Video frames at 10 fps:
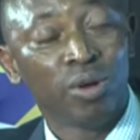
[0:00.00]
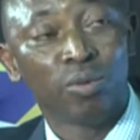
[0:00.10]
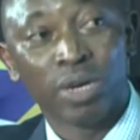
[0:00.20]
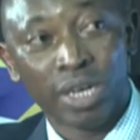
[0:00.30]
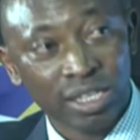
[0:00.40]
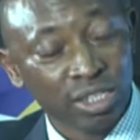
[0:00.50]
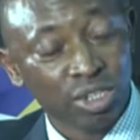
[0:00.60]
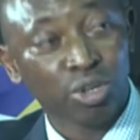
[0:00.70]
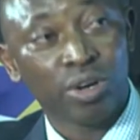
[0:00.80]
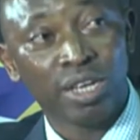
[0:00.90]
Will that
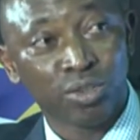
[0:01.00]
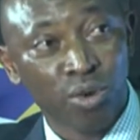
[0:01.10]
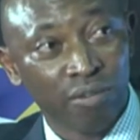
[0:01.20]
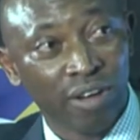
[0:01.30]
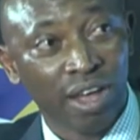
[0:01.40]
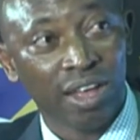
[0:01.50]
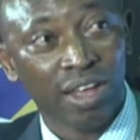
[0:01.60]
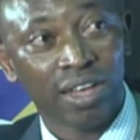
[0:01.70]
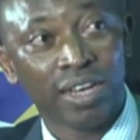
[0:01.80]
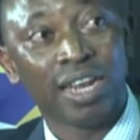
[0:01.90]
insurance cover
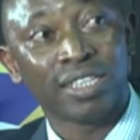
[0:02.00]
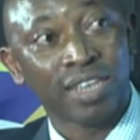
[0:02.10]
that